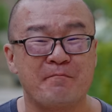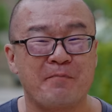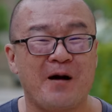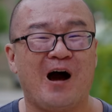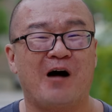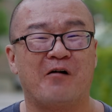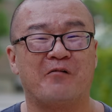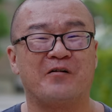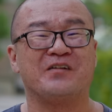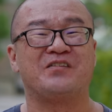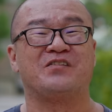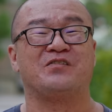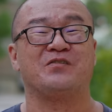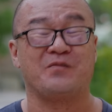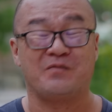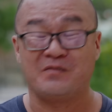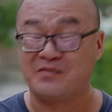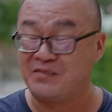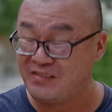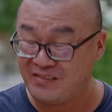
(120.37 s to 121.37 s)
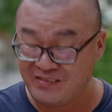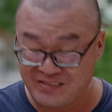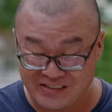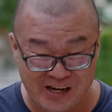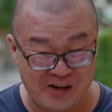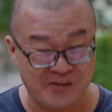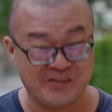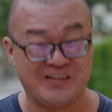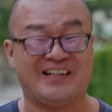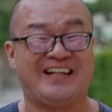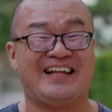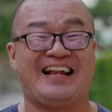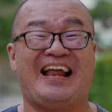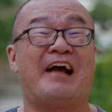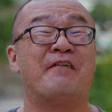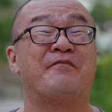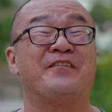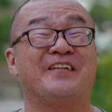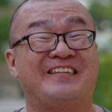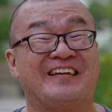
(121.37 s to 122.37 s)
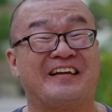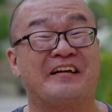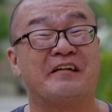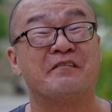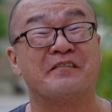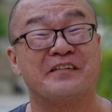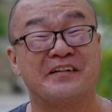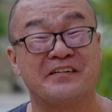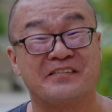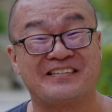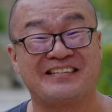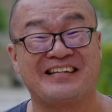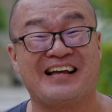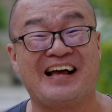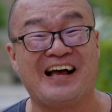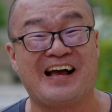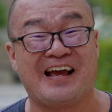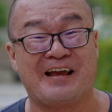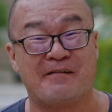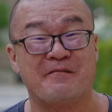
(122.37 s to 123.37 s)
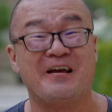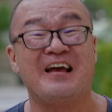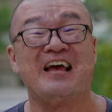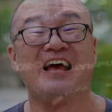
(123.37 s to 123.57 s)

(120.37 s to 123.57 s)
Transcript: power to calculate everything real time.